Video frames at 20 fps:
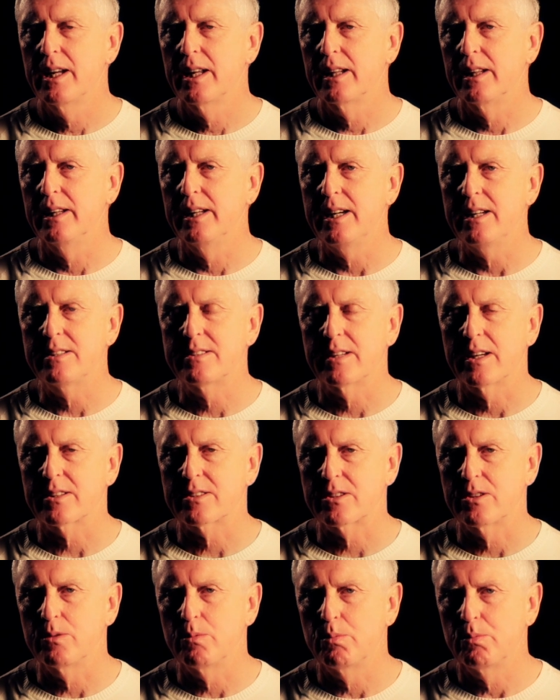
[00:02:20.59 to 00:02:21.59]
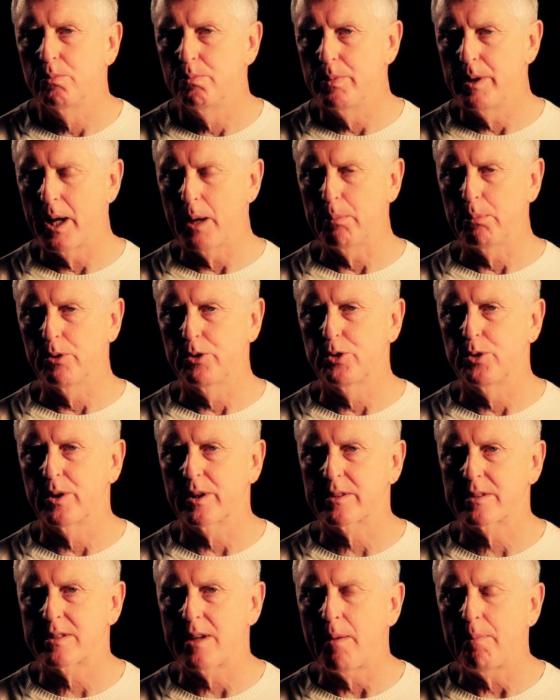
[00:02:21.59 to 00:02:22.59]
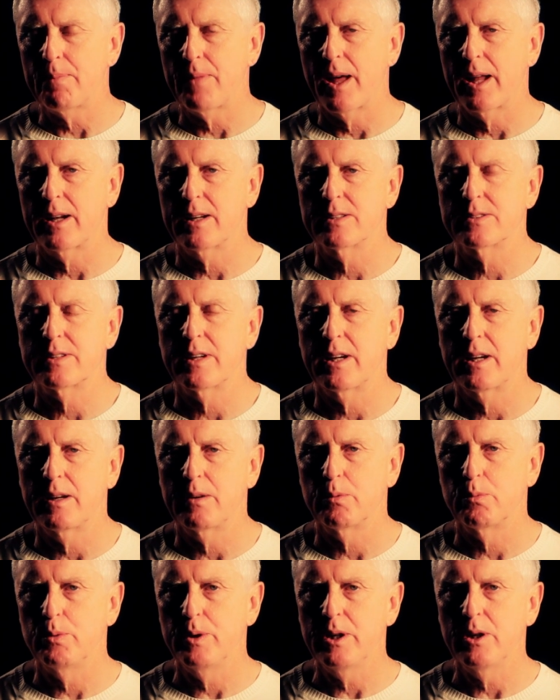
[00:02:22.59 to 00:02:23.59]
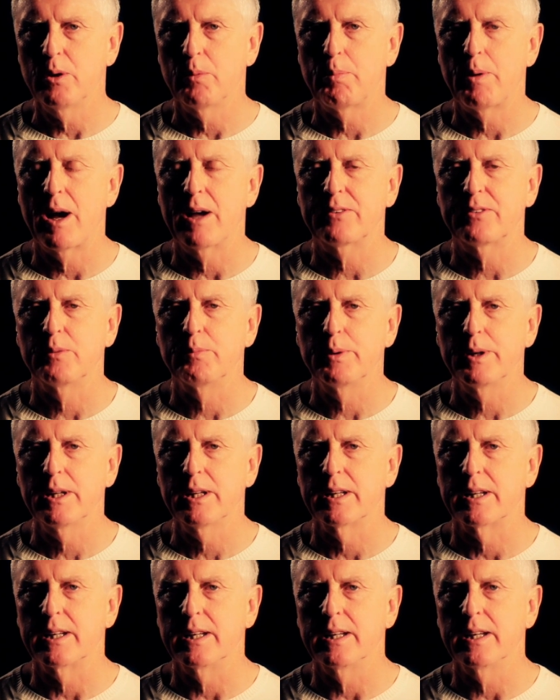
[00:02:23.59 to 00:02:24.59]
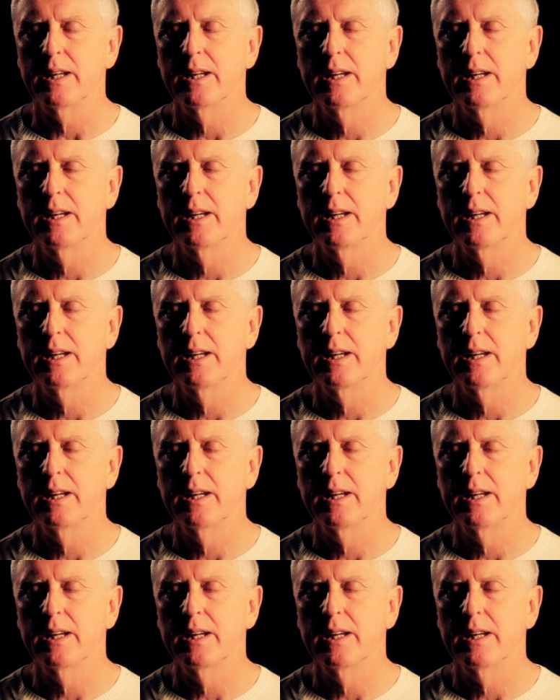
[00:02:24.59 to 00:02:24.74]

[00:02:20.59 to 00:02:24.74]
leads us to be able to accept that as a real possibility.